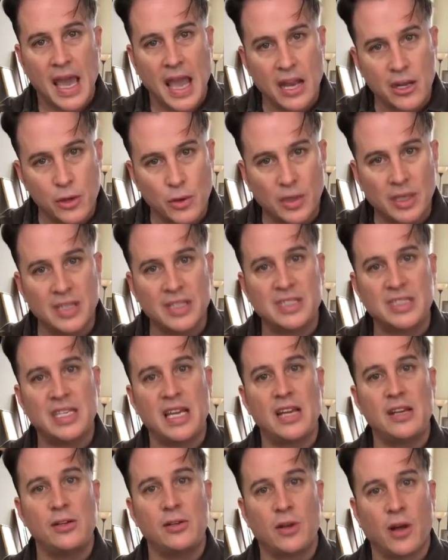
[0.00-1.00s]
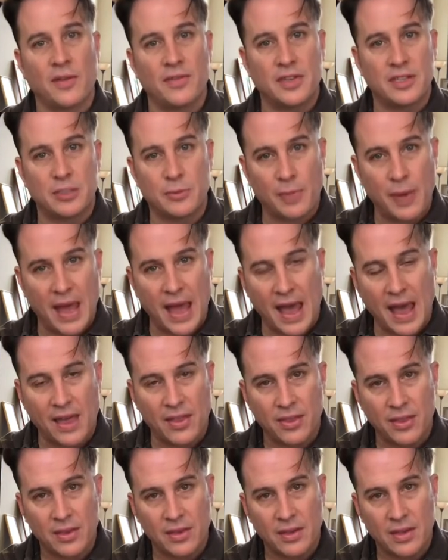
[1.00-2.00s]
and you continued on this
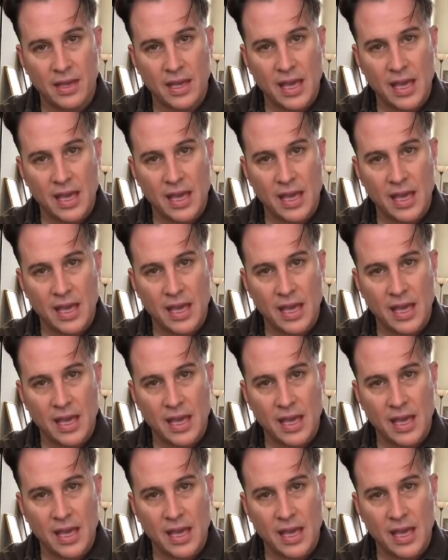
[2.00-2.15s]
path,